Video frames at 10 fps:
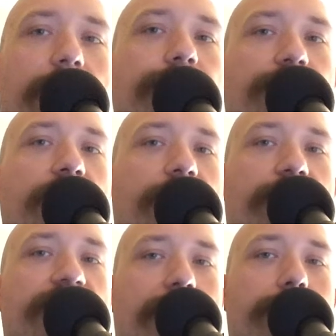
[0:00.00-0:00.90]
you've
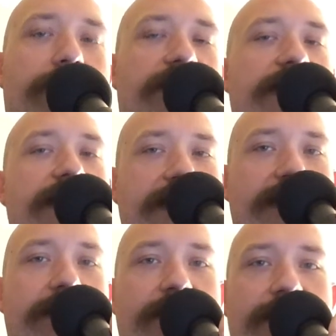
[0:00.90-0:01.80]
seen books in that
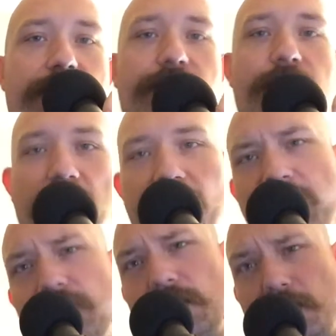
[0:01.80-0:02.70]
series before, even
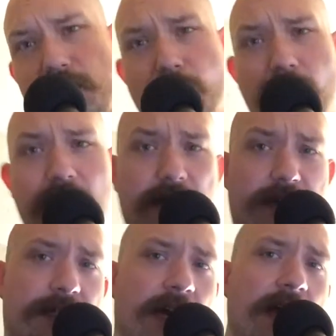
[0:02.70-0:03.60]
if you don't know what it
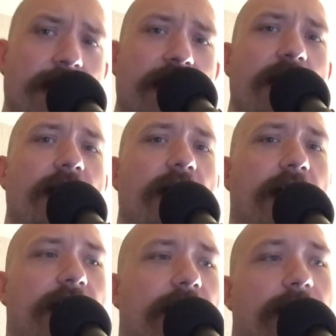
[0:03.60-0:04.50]
is.
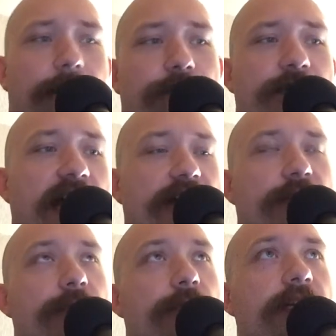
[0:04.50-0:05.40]
So
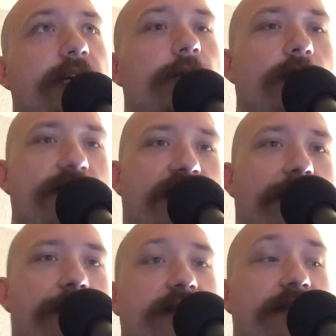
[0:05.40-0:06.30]
it's really good. One thing I
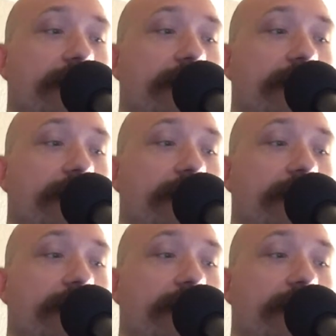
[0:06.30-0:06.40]
wanted to talk